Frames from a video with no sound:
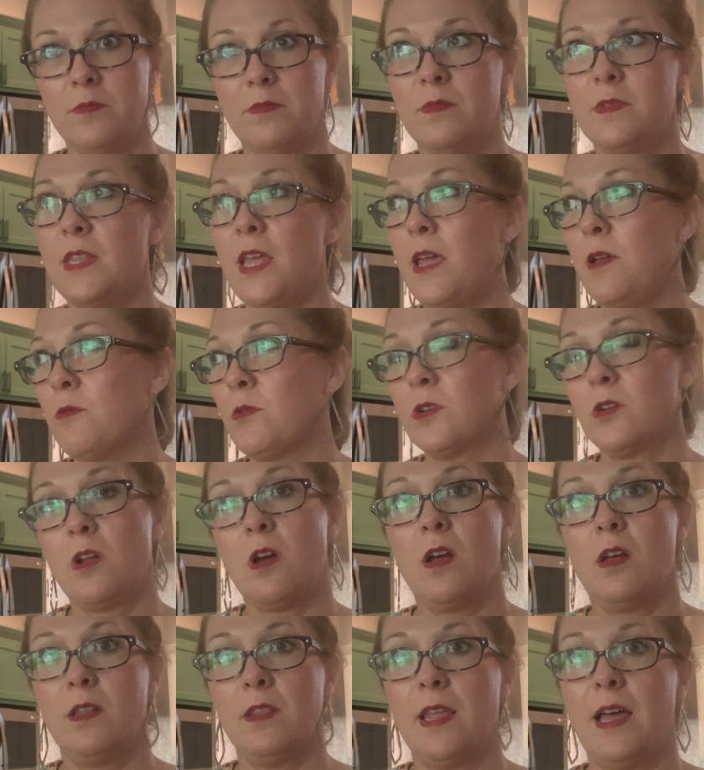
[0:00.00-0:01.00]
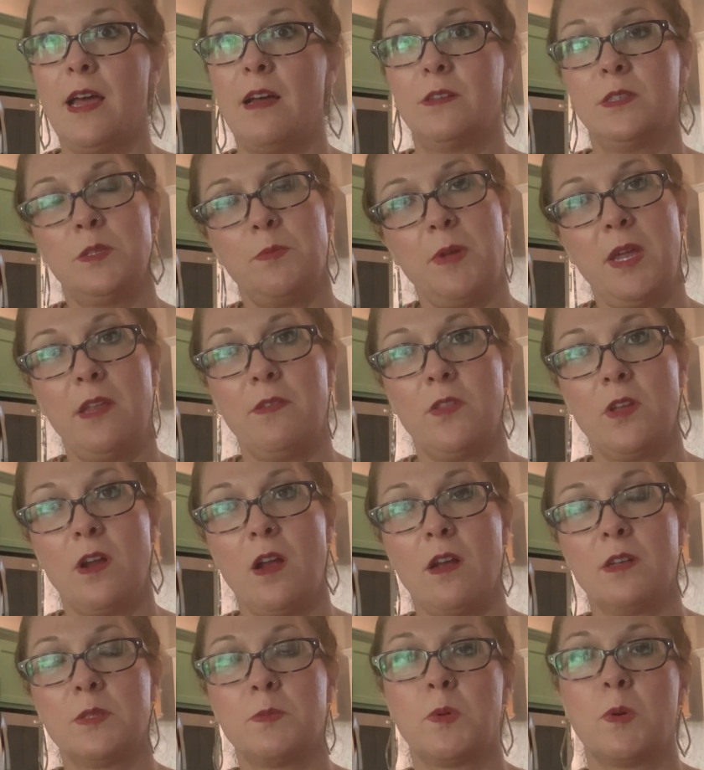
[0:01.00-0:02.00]
they were not allowed to paint their
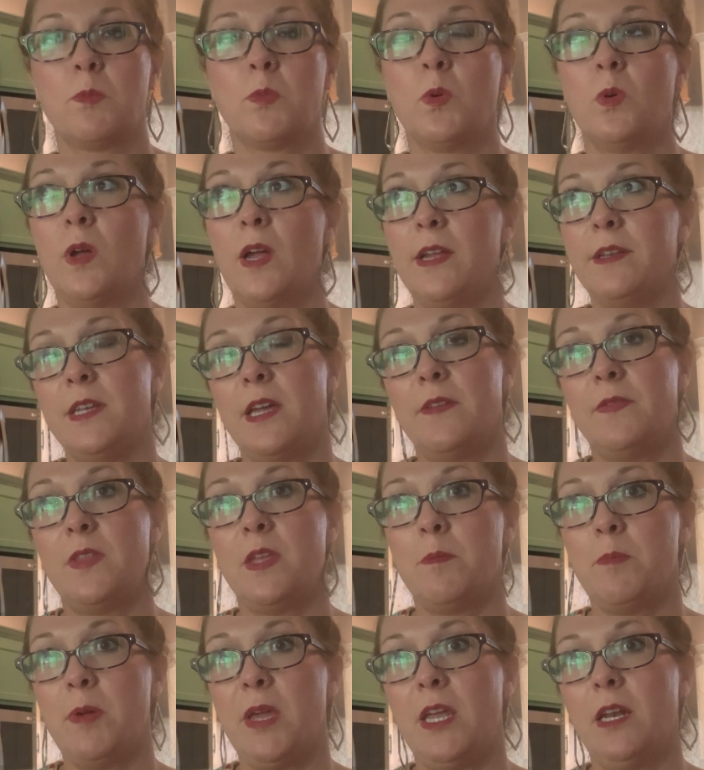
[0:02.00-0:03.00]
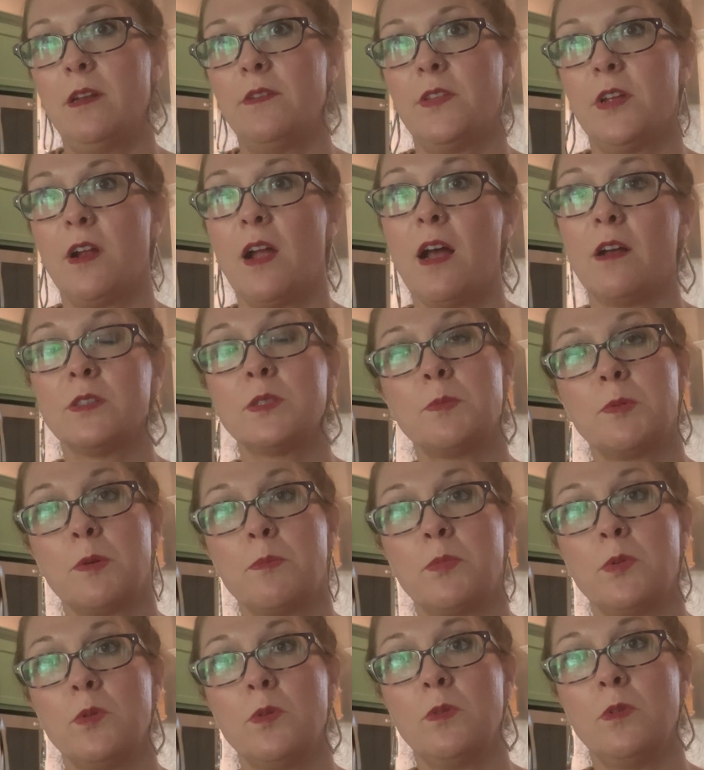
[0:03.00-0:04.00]
house purple and yet they painted their house
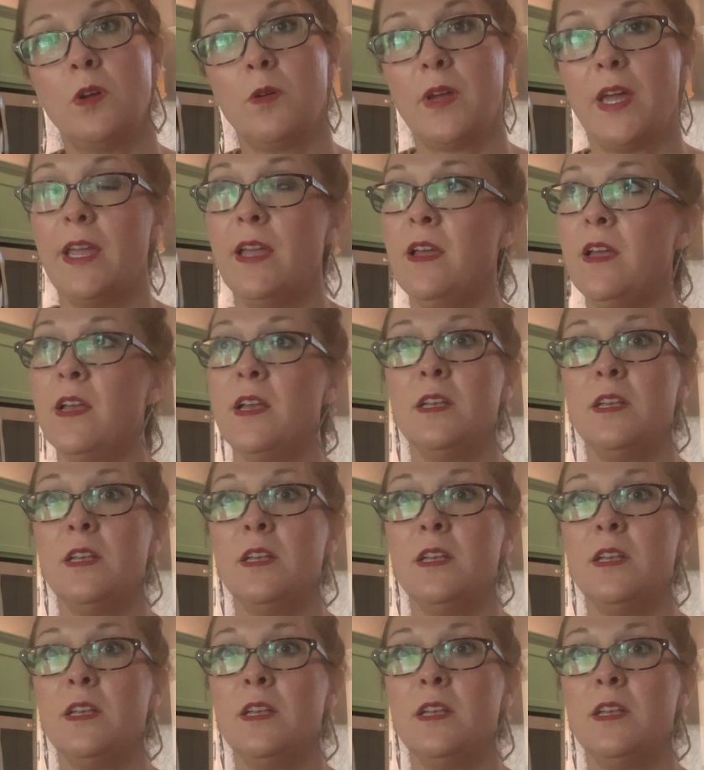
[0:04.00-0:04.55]
purple, okay?